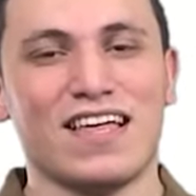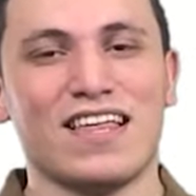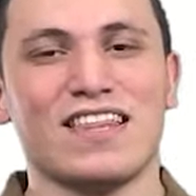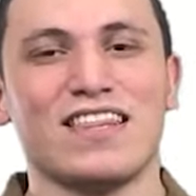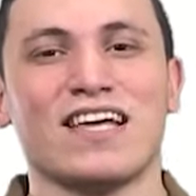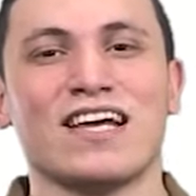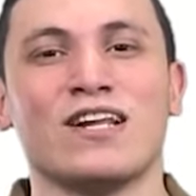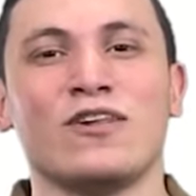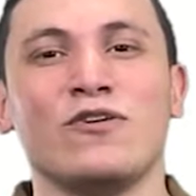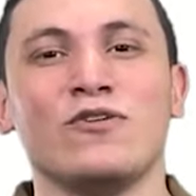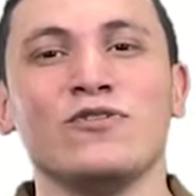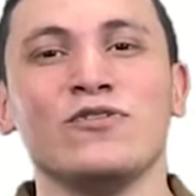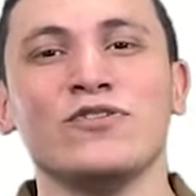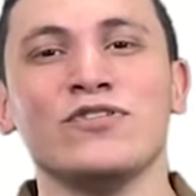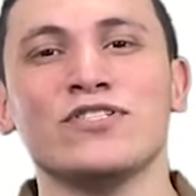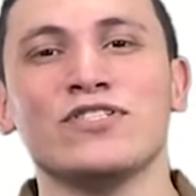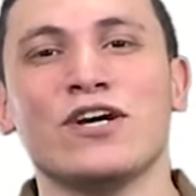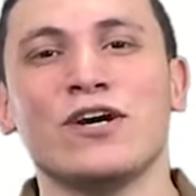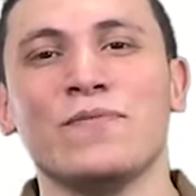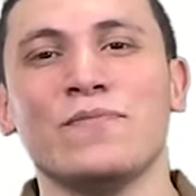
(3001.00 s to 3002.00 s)
The glottal
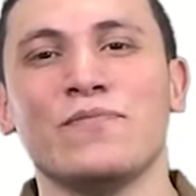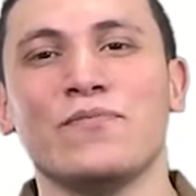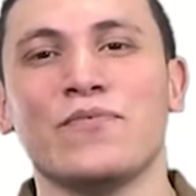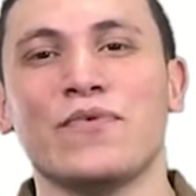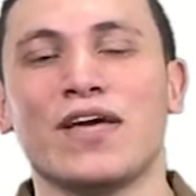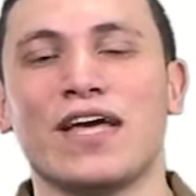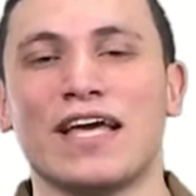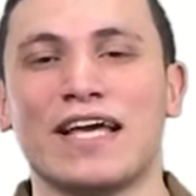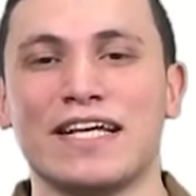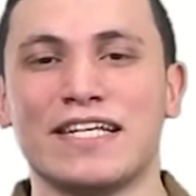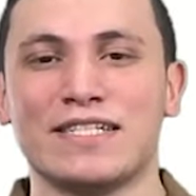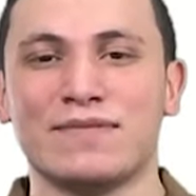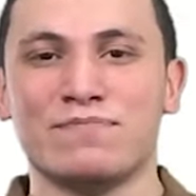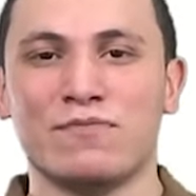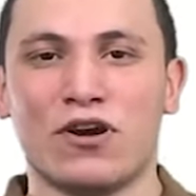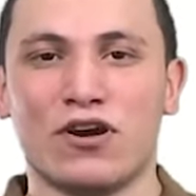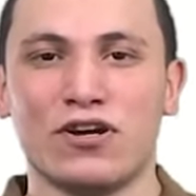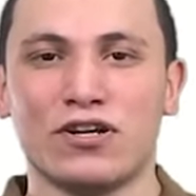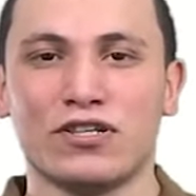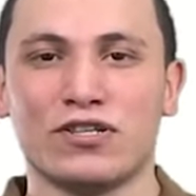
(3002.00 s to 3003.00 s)
stop is
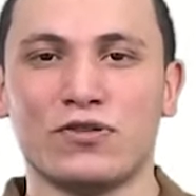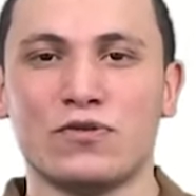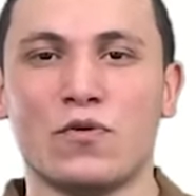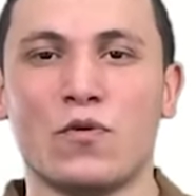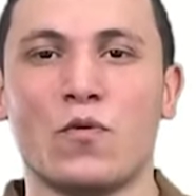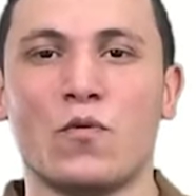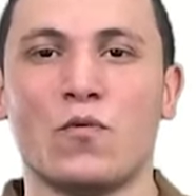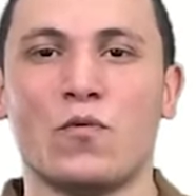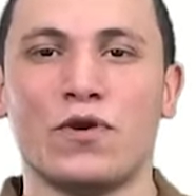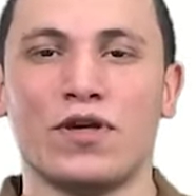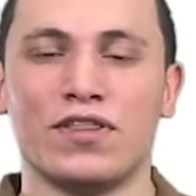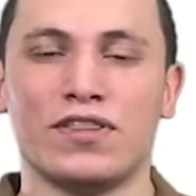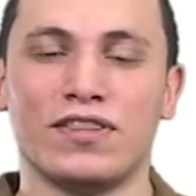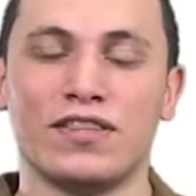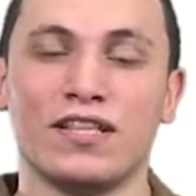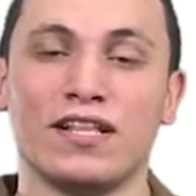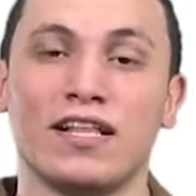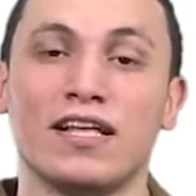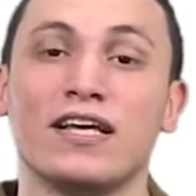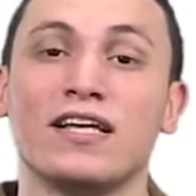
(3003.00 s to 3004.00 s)
marked with
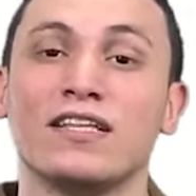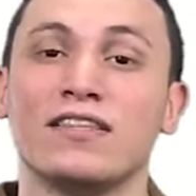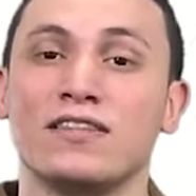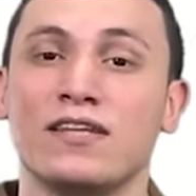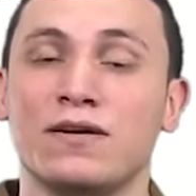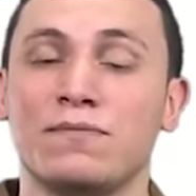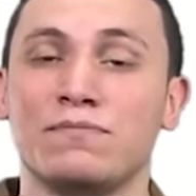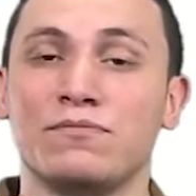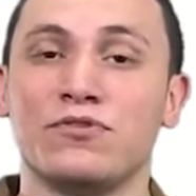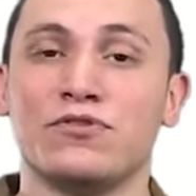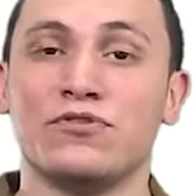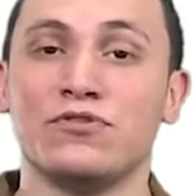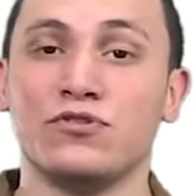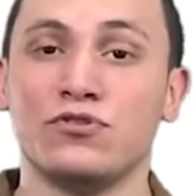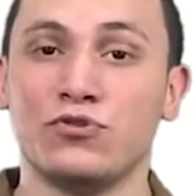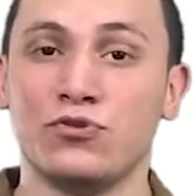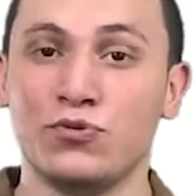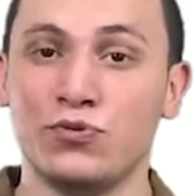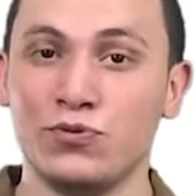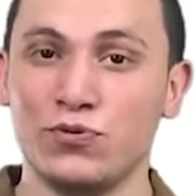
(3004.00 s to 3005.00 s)
number
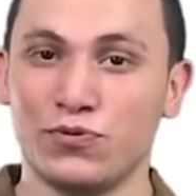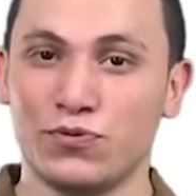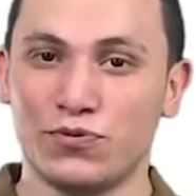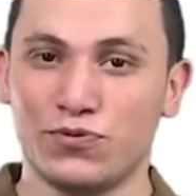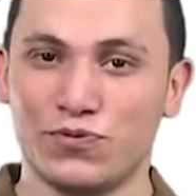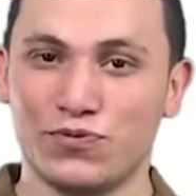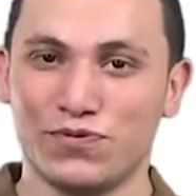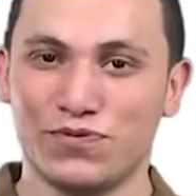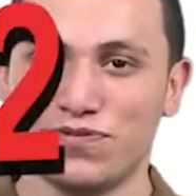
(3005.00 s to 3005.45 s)
2.